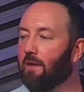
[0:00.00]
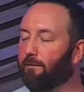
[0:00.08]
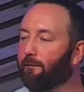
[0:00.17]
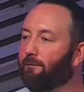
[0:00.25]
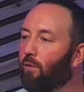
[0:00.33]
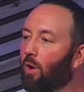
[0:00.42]

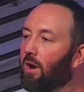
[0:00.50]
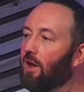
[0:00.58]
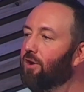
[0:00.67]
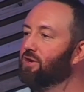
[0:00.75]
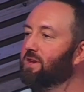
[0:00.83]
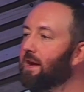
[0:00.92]
For
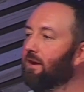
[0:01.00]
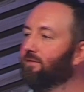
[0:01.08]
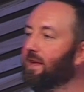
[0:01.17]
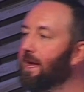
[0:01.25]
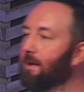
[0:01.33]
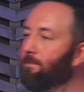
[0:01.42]
400
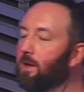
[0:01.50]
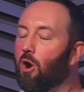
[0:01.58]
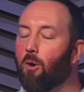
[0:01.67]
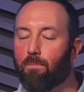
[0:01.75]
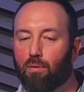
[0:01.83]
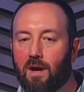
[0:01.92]
years, they had been
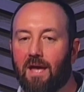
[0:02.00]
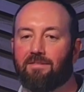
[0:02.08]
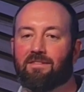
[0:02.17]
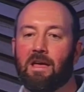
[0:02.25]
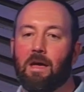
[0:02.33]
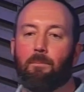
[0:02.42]

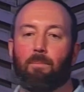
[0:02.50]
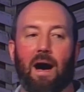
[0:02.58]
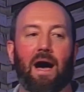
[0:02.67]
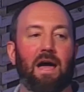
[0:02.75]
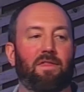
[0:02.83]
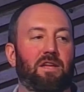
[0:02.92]
oppressed
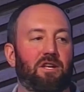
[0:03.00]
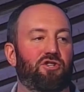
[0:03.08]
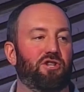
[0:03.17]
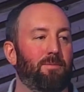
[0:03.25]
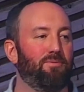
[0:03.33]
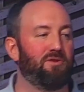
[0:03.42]
by the
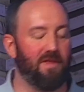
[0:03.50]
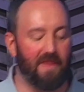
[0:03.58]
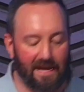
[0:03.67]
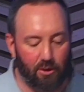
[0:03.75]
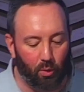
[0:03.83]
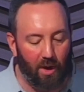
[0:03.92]
Egyptian.
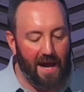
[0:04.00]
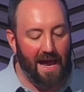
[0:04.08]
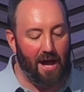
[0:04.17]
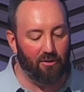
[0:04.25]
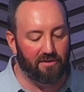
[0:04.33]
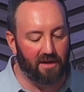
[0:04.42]
They cry
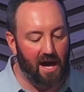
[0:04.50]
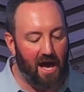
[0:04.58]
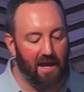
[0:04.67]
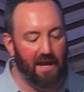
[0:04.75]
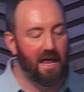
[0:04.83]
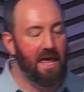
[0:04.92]
out to
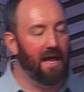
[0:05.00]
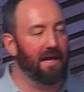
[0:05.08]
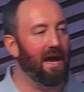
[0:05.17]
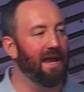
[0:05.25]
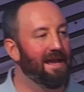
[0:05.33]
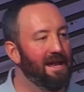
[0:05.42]
God,
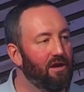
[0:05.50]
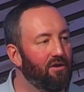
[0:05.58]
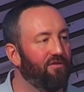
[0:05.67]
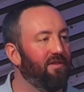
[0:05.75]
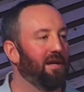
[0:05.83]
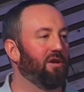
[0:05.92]
and God
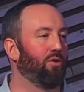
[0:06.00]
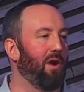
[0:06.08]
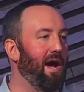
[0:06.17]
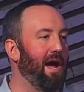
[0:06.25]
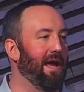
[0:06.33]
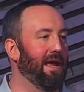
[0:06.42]
hears their
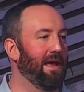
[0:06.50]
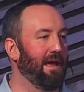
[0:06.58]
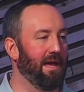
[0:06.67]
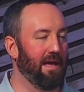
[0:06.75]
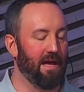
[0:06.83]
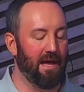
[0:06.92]
cry,
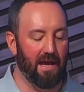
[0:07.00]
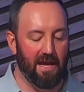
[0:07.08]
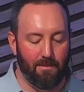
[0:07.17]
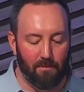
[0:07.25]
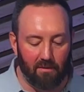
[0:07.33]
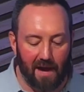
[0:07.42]
and
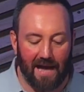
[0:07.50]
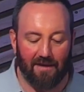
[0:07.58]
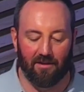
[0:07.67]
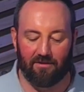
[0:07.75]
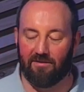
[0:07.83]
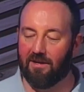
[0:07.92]
he
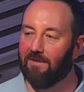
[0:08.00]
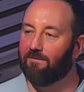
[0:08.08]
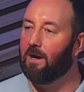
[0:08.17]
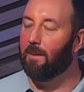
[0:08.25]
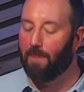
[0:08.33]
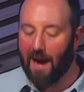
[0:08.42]
miraculously and
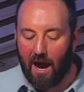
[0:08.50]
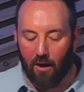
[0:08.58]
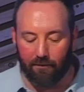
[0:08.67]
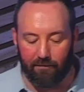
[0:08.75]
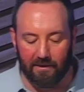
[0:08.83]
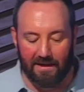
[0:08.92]
very
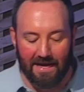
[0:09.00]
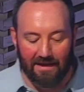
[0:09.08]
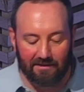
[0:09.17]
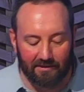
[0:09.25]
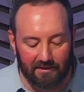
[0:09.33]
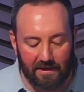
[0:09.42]
powerfully
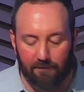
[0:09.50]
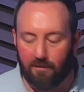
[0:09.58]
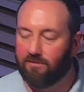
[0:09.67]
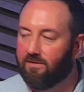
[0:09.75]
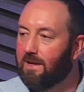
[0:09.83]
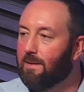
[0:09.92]

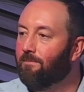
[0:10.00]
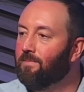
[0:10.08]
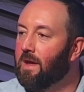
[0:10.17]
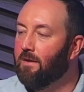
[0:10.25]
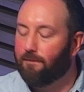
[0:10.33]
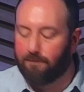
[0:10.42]
delivers them
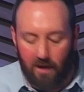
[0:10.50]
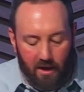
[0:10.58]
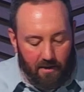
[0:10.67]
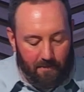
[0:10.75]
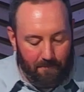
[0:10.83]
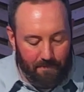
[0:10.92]

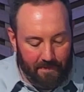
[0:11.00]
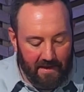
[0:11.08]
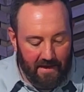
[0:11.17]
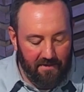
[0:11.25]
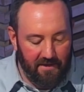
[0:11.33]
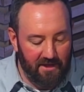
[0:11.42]
from
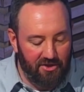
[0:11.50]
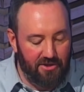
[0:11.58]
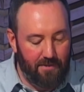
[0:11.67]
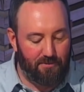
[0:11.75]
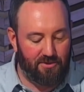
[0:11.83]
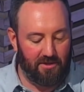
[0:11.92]
the
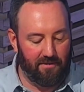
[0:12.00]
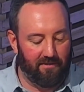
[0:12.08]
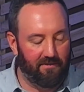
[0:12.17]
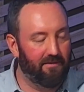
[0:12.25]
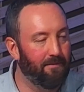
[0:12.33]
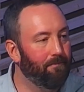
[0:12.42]

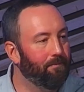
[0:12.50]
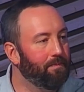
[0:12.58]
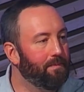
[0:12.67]
Egyptians.